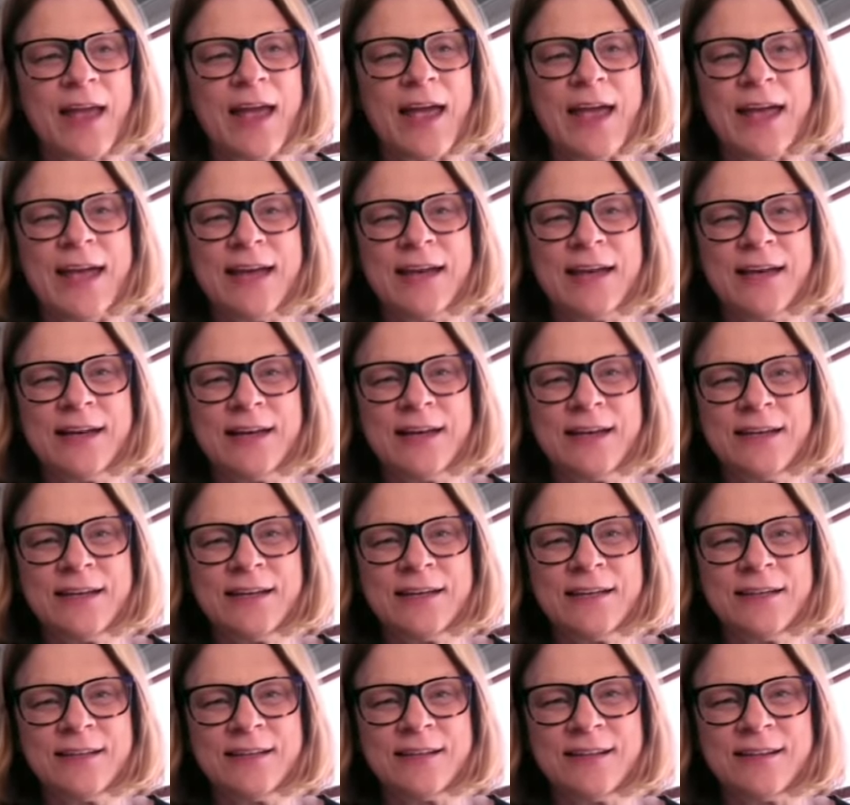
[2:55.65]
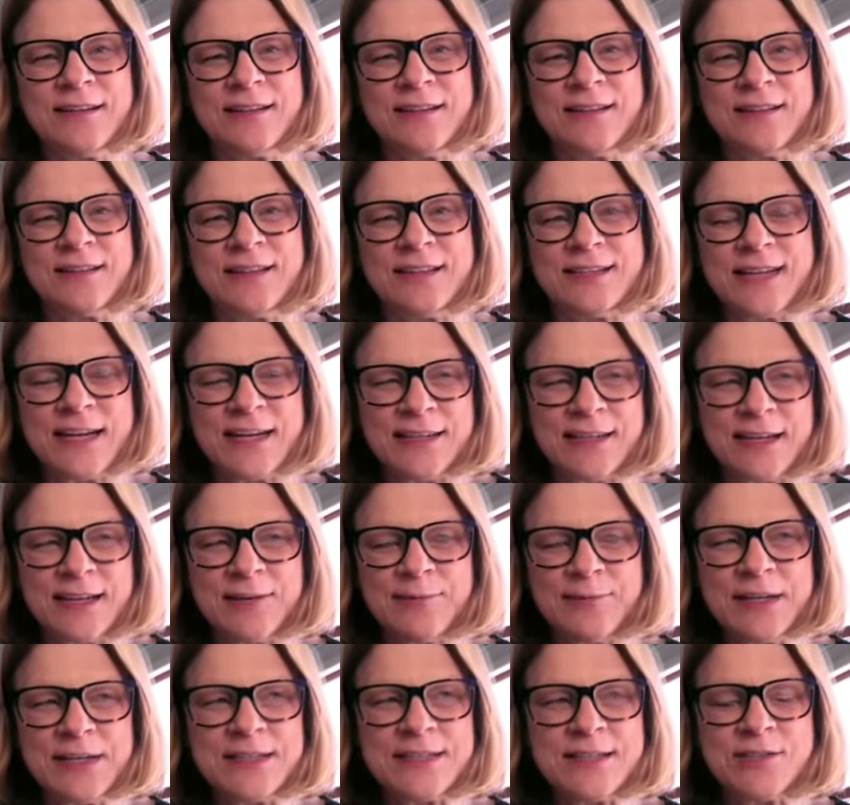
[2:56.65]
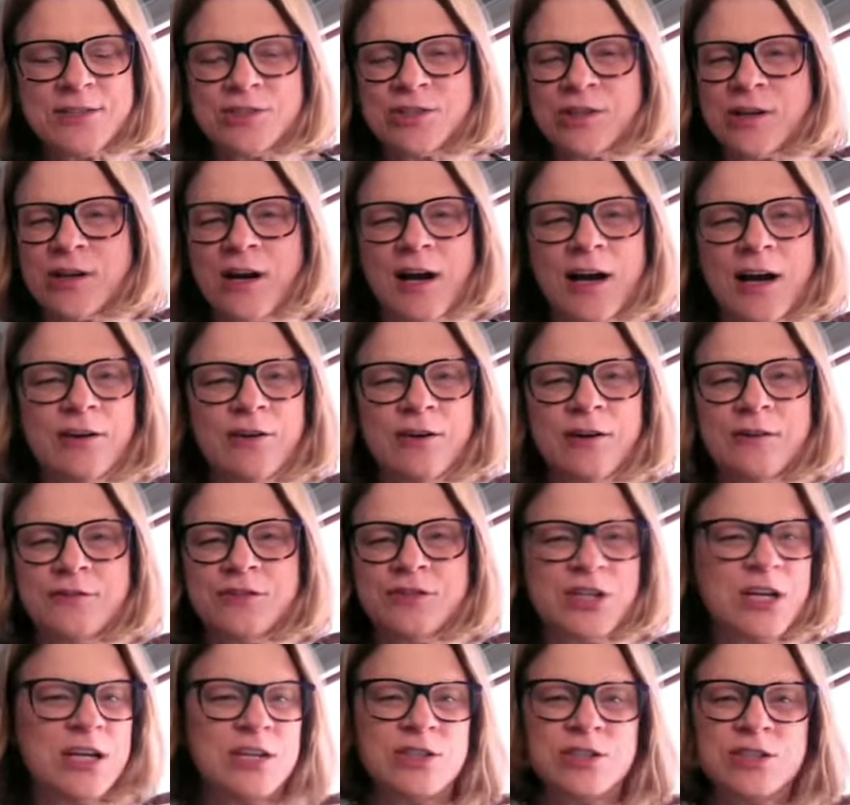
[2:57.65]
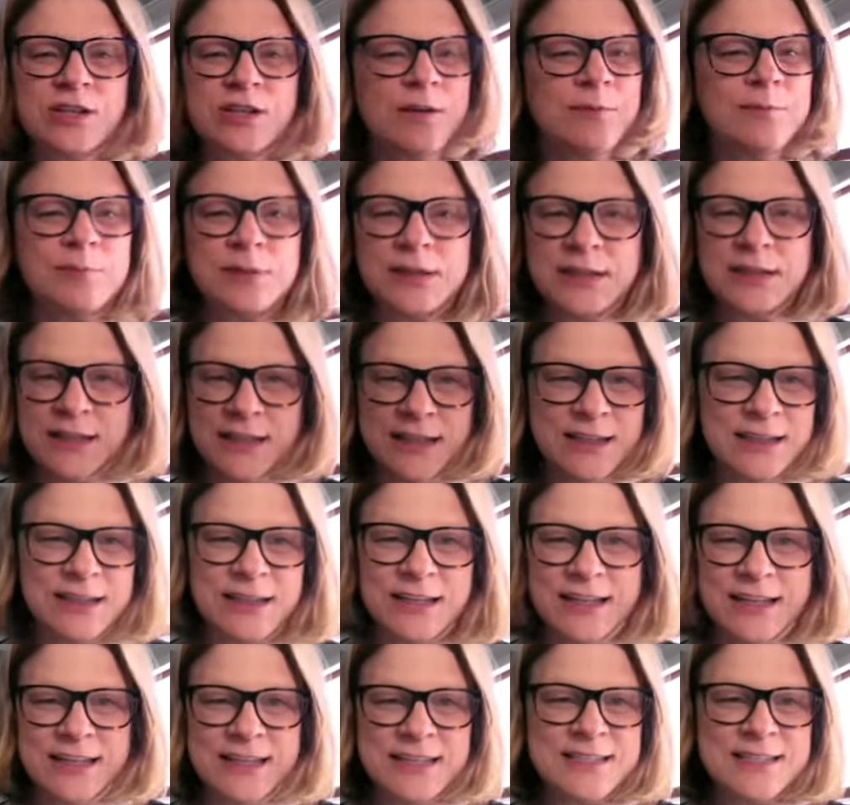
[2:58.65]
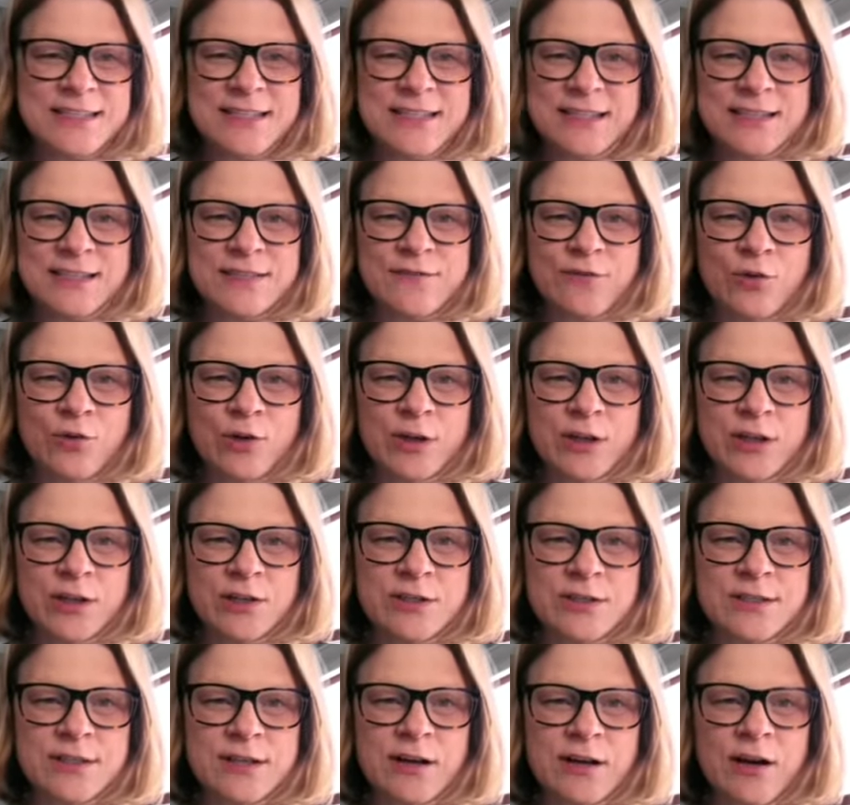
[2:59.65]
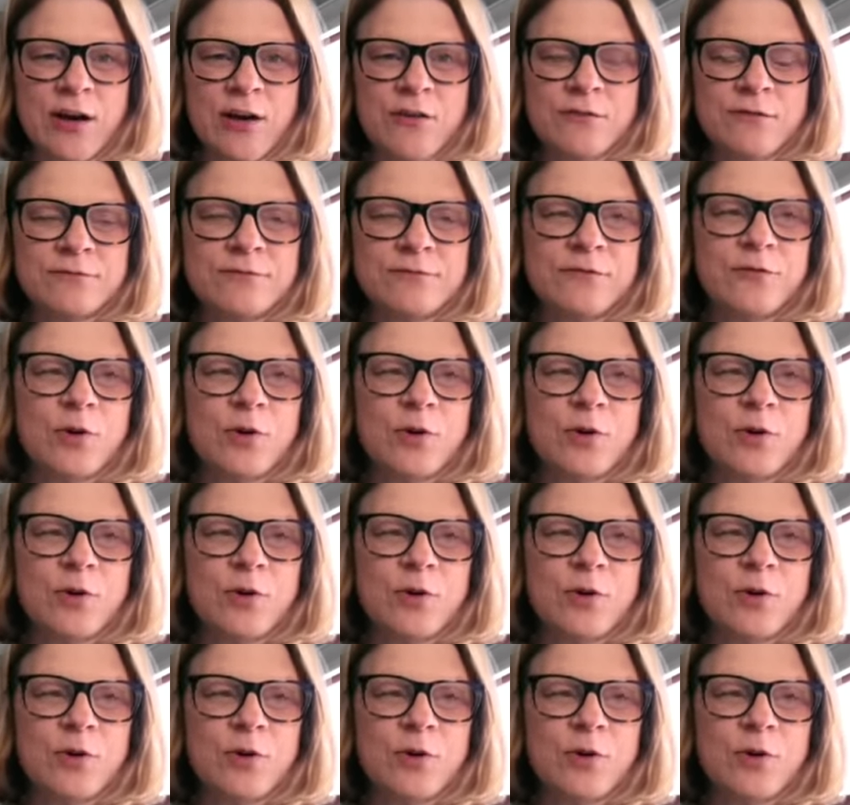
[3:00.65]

And the dynamics in Chicago have changed completely since four years ago.